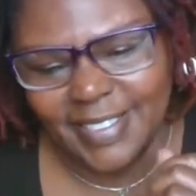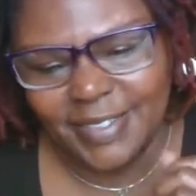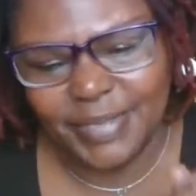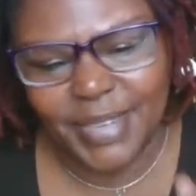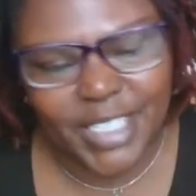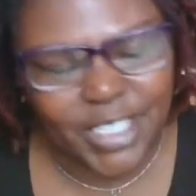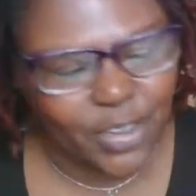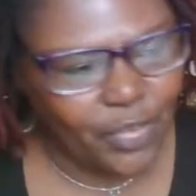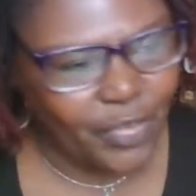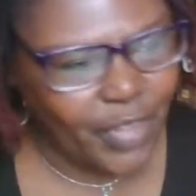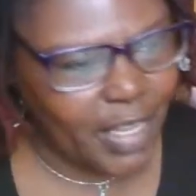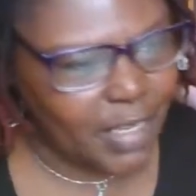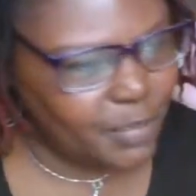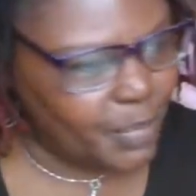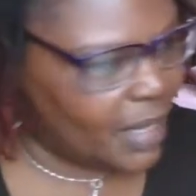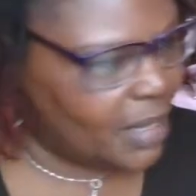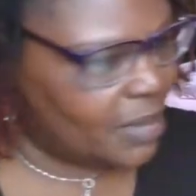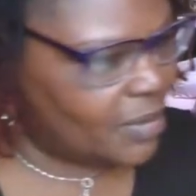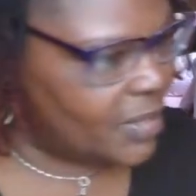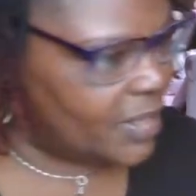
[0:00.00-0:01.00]
Put your face
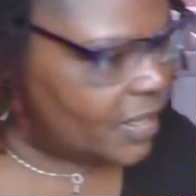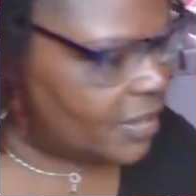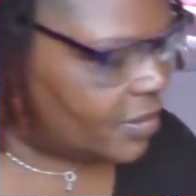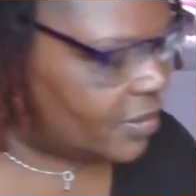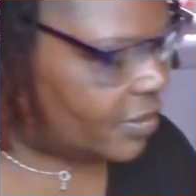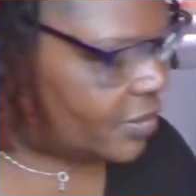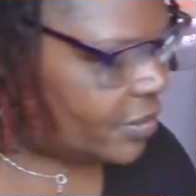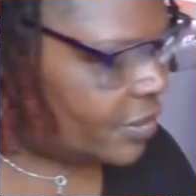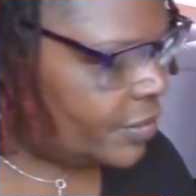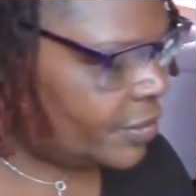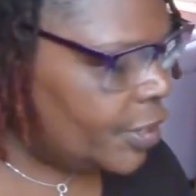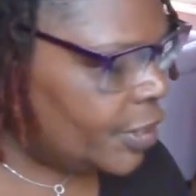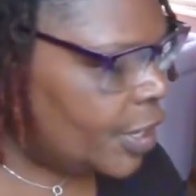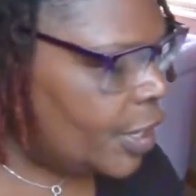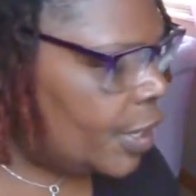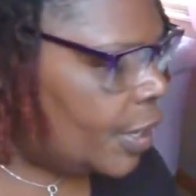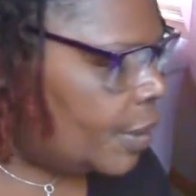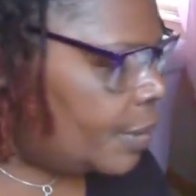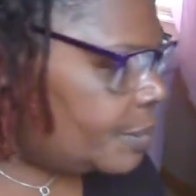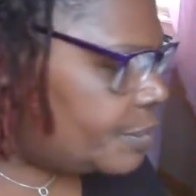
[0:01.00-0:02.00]
back on there, girl.
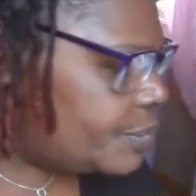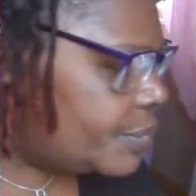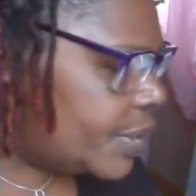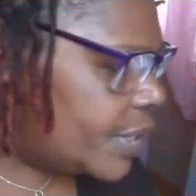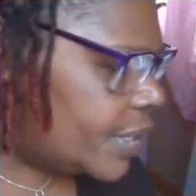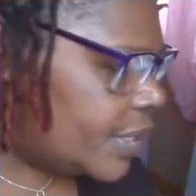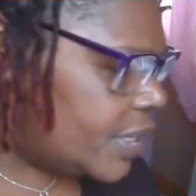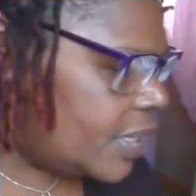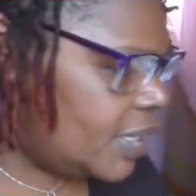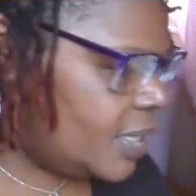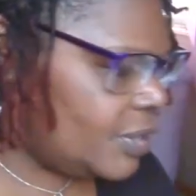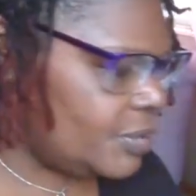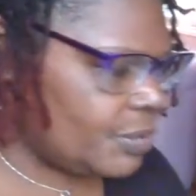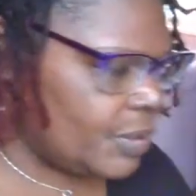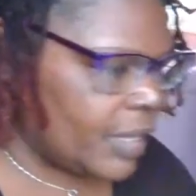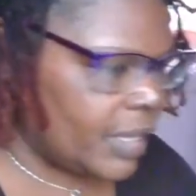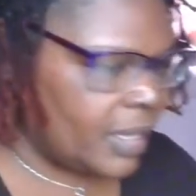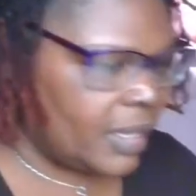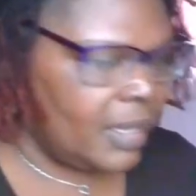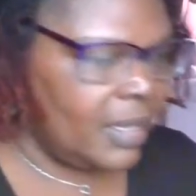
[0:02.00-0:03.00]
But
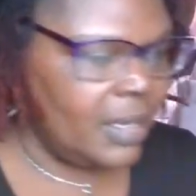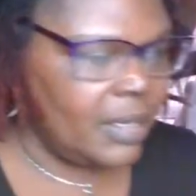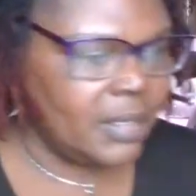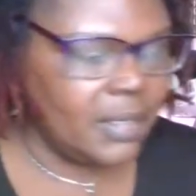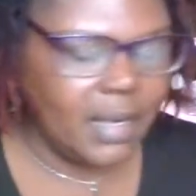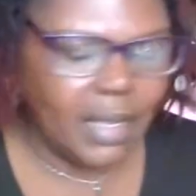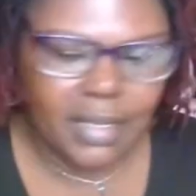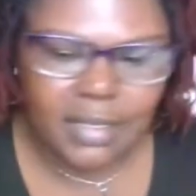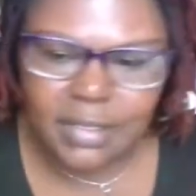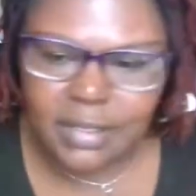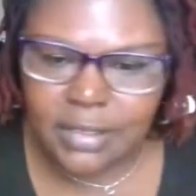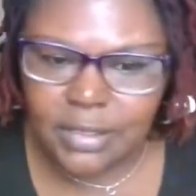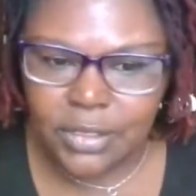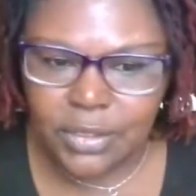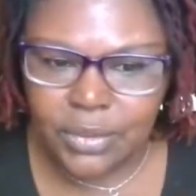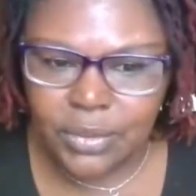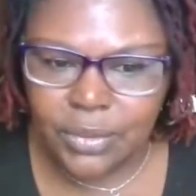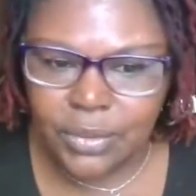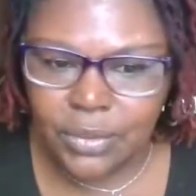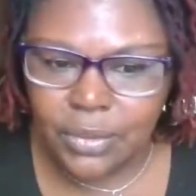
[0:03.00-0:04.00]
anyway, let's
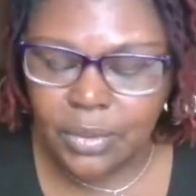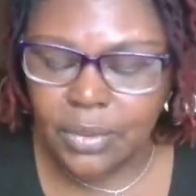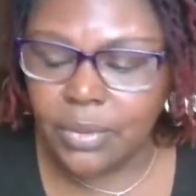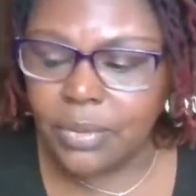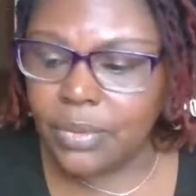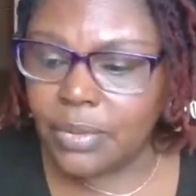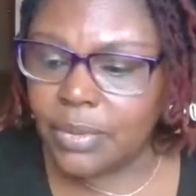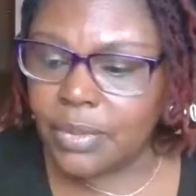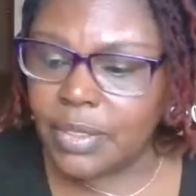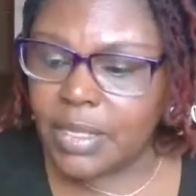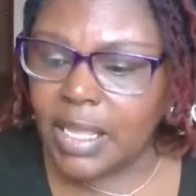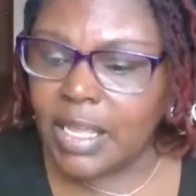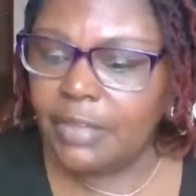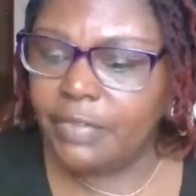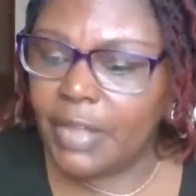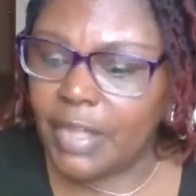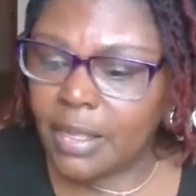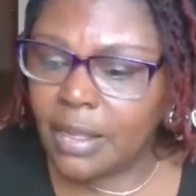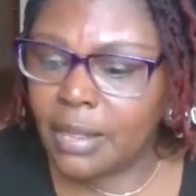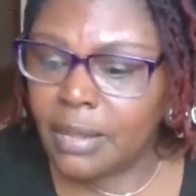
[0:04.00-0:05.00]
do,
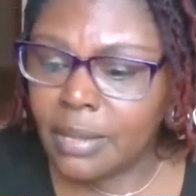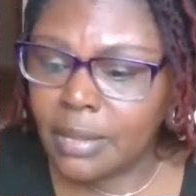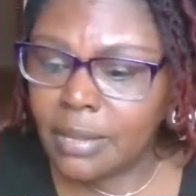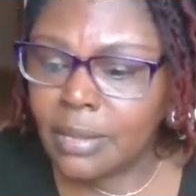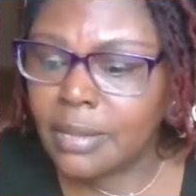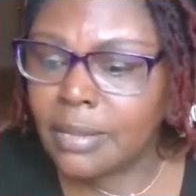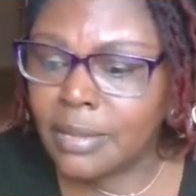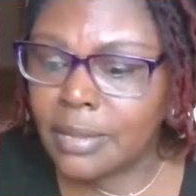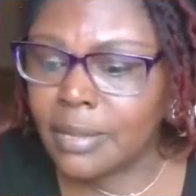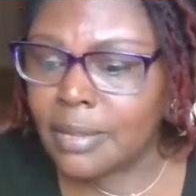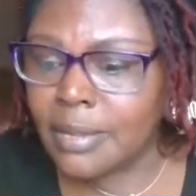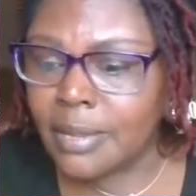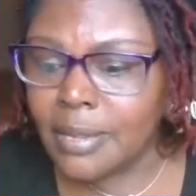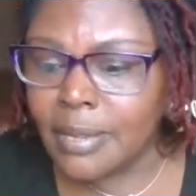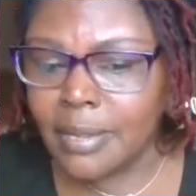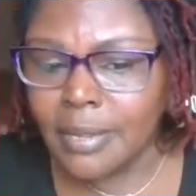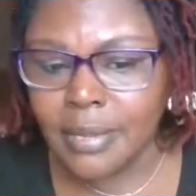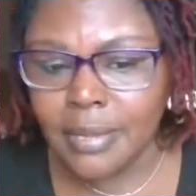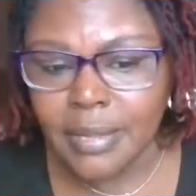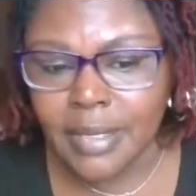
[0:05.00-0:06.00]
Kiva,
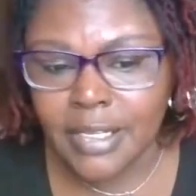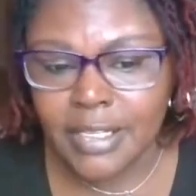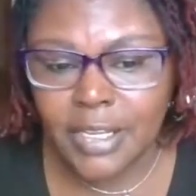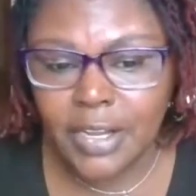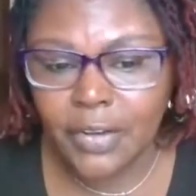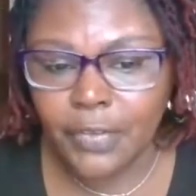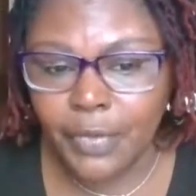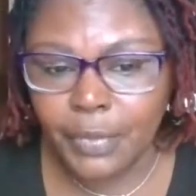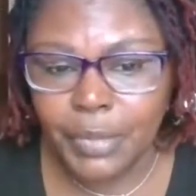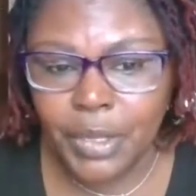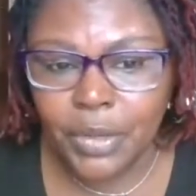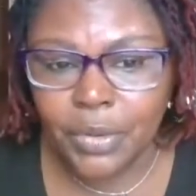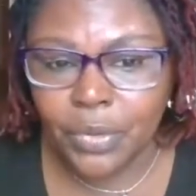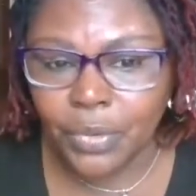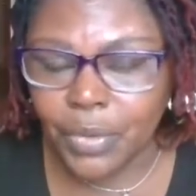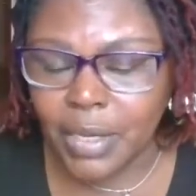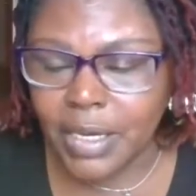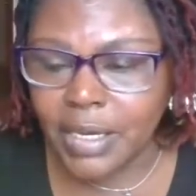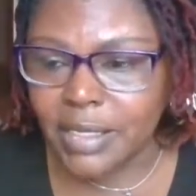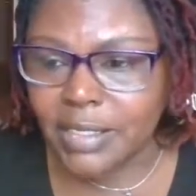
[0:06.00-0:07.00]
let's hear from
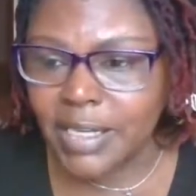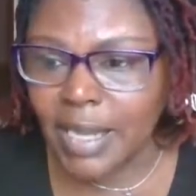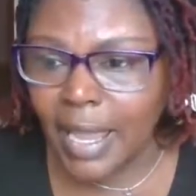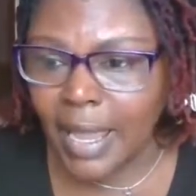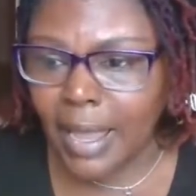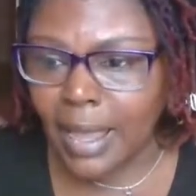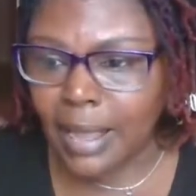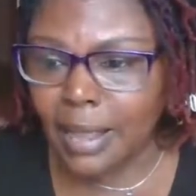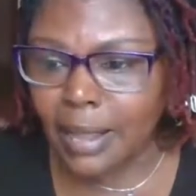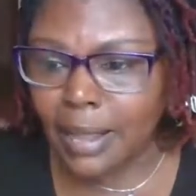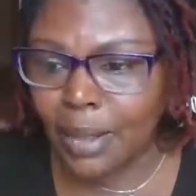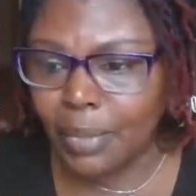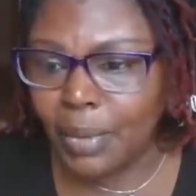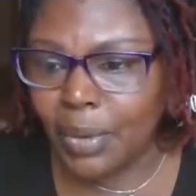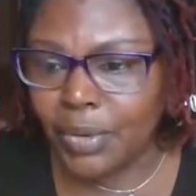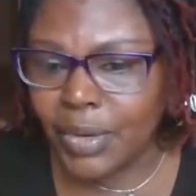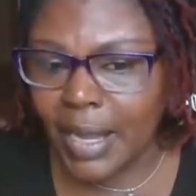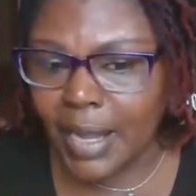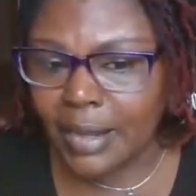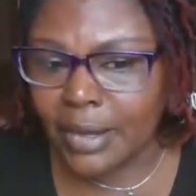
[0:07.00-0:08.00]
you in the chat. Come
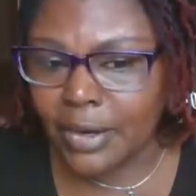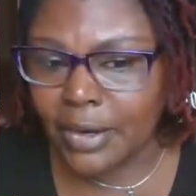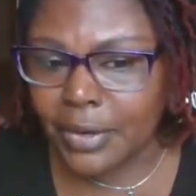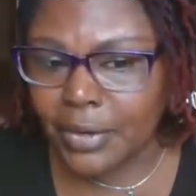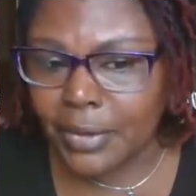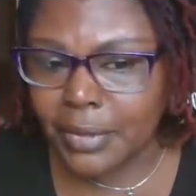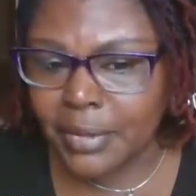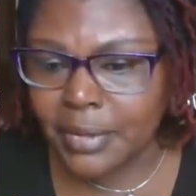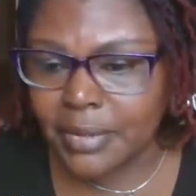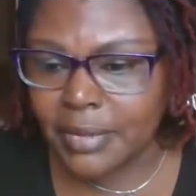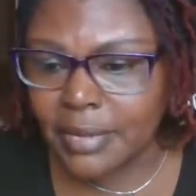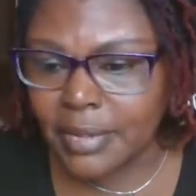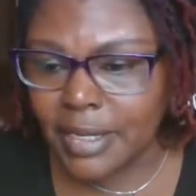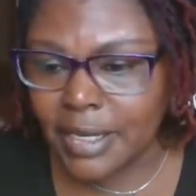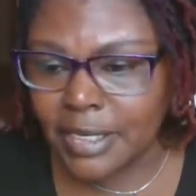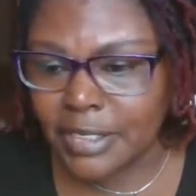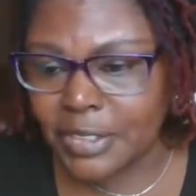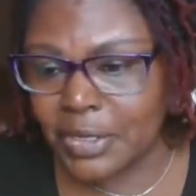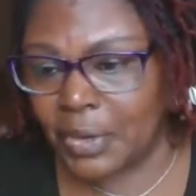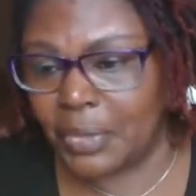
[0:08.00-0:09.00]
on now, girl.
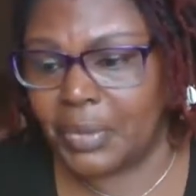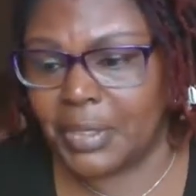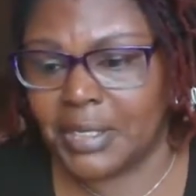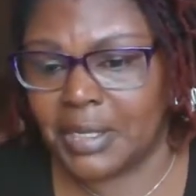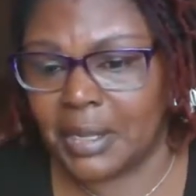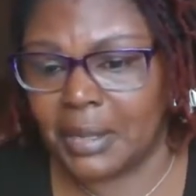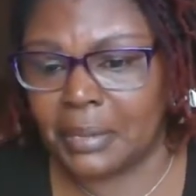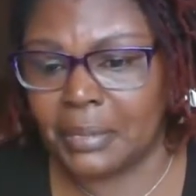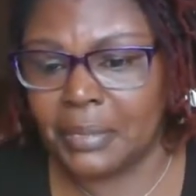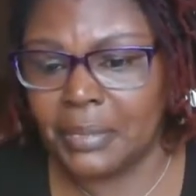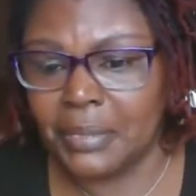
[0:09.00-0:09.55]
Let us know what's up.